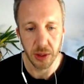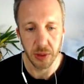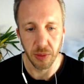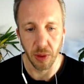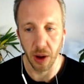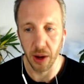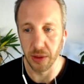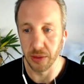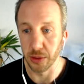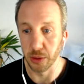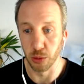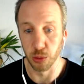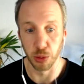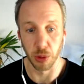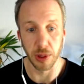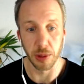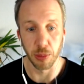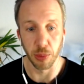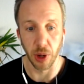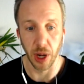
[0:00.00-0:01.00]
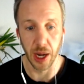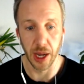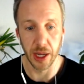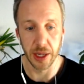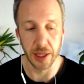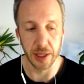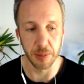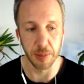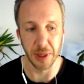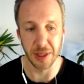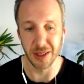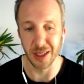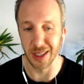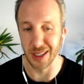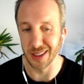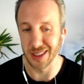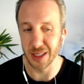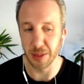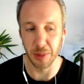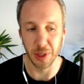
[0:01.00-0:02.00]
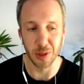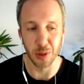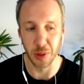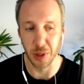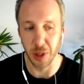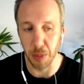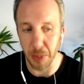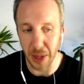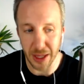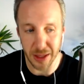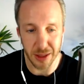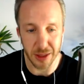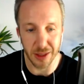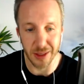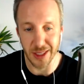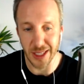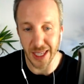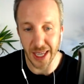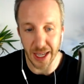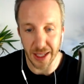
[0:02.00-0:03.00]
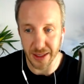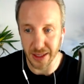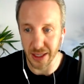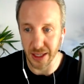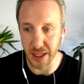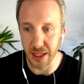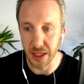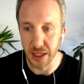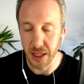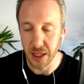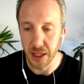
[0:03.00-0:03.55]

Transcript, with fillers: right? It's a great brand. It's basically similar to a competitor to Yeti,